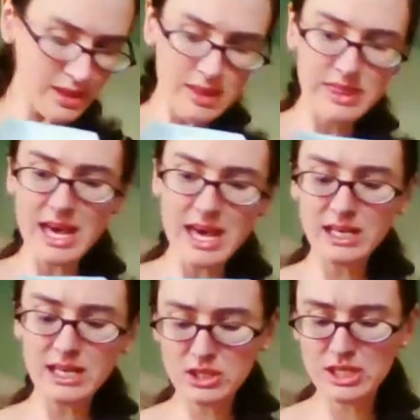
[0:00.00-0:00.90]
the
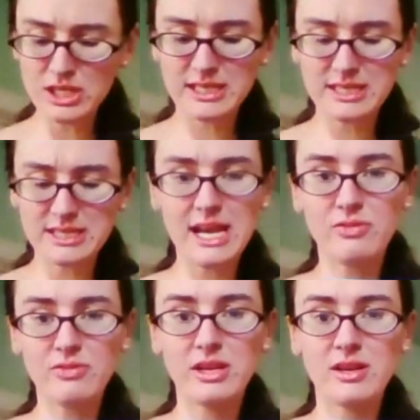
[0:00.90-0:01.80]
edge inside of
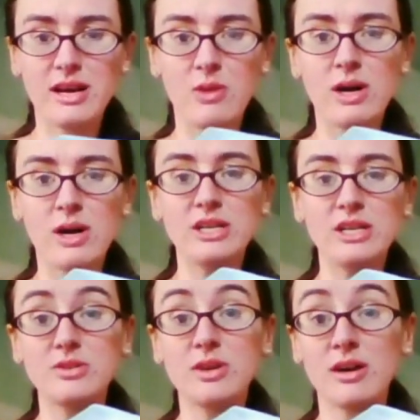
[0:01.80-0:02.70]
here, I wanted to
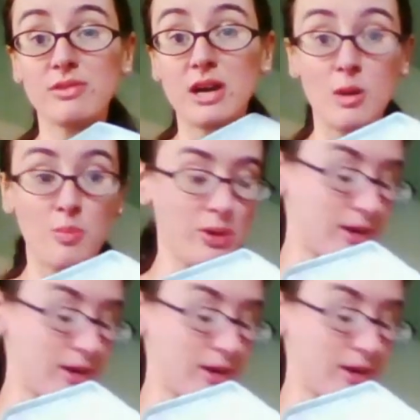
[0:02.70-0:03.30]
cover up